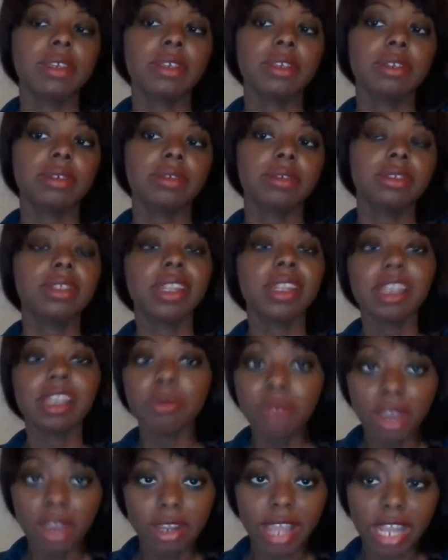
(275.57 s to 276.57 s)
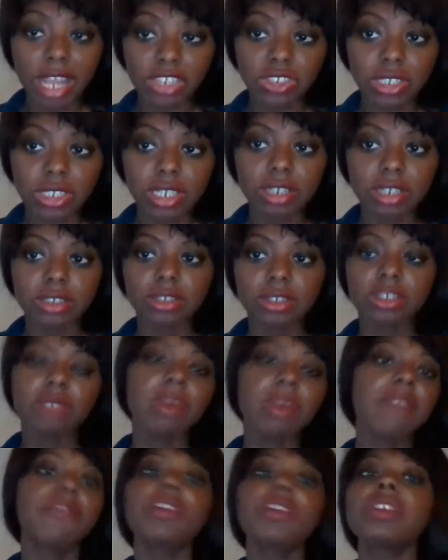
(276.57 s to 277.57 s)
study abroad, actually. So my
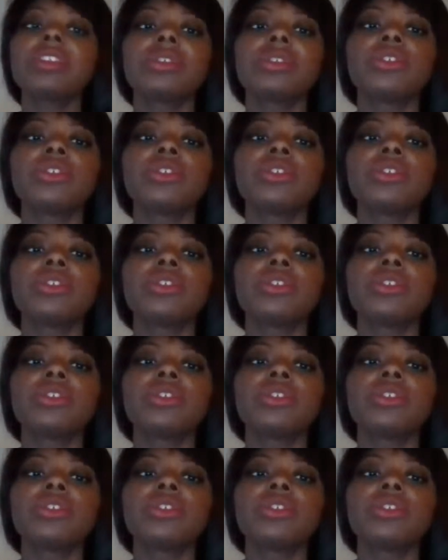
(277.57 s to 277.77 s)
first